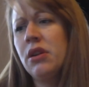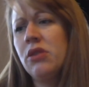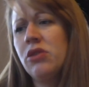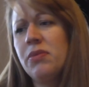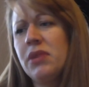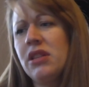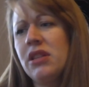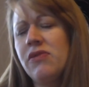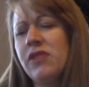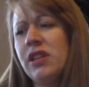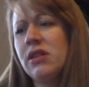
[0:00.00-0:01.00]

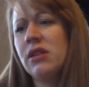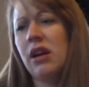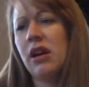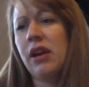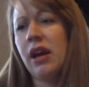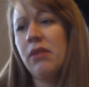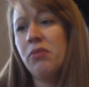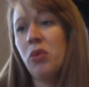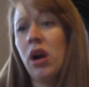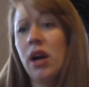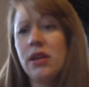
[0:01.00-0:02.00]
Intravenously, okay,
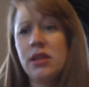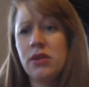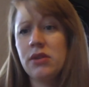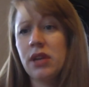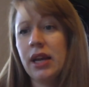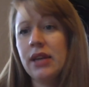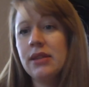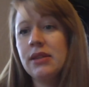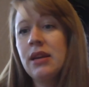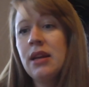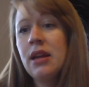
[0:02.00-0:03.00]
more oxytocin, I guess.
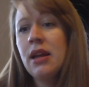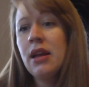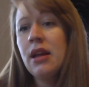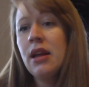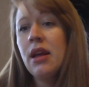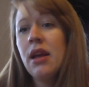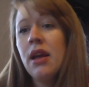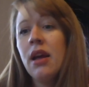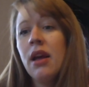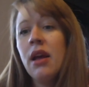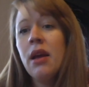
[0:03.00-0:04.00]

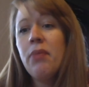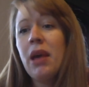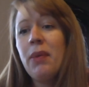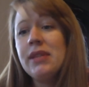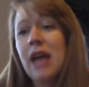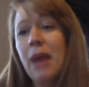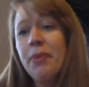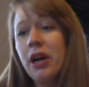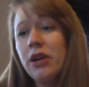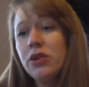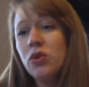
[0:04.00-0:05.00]
Baby's
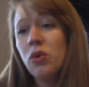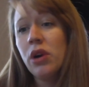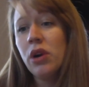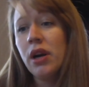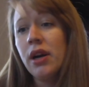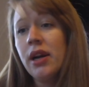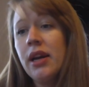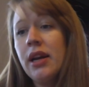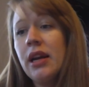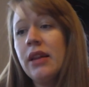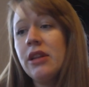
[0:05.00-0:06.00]
APGAR score
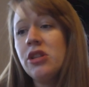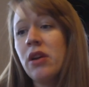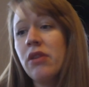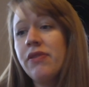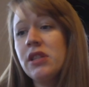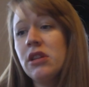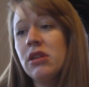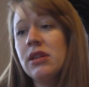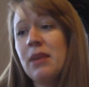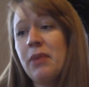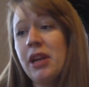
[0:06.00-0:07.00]
and the general physical
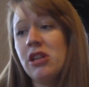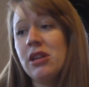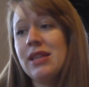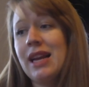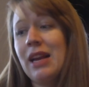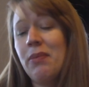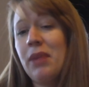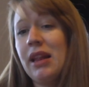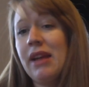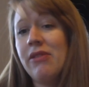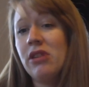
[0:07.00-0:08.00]
examination are taken
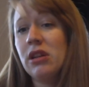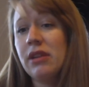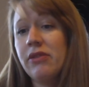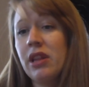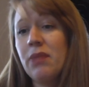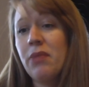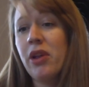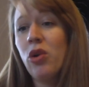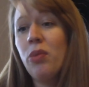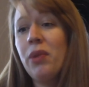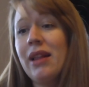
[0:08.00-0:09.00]
immediately after delivery. The mother will
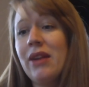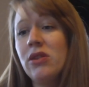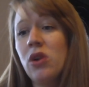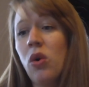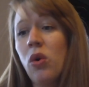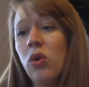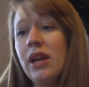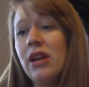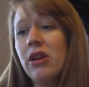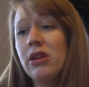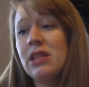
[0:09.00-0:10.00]
be allowed to hold and
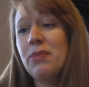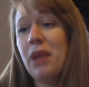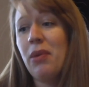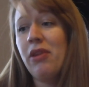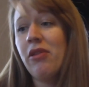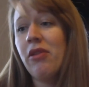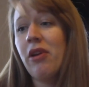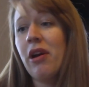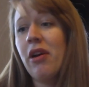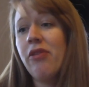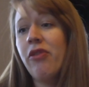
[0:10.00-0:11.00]
nurse the baby
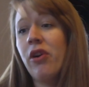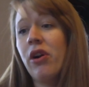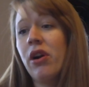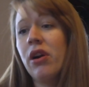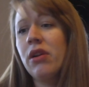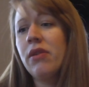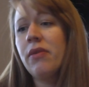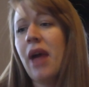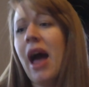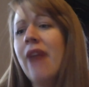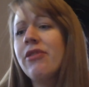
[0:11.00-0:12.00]
for
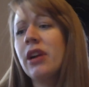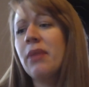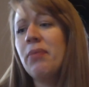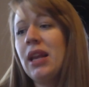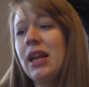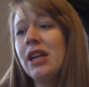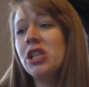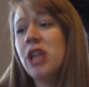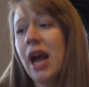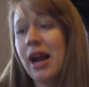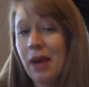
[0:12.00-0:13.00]
after immediate
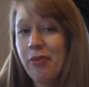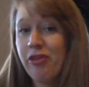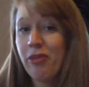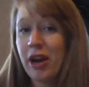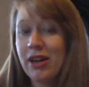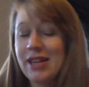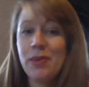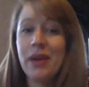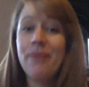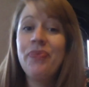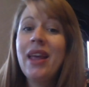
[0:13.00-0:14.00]
checkup for better attachment.